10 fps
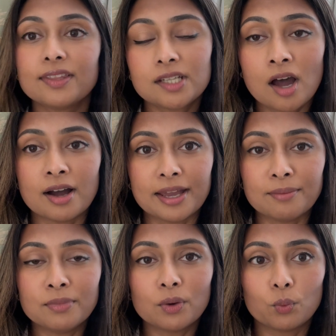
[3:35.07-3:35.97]
the
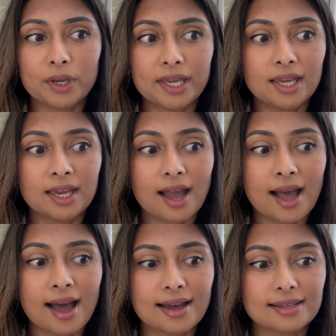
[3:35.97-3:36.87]
time, we
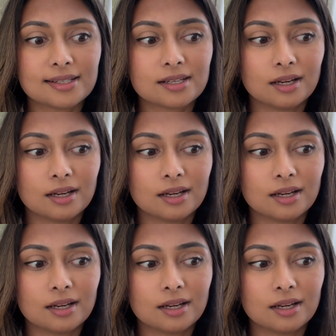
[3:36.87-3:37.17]
had,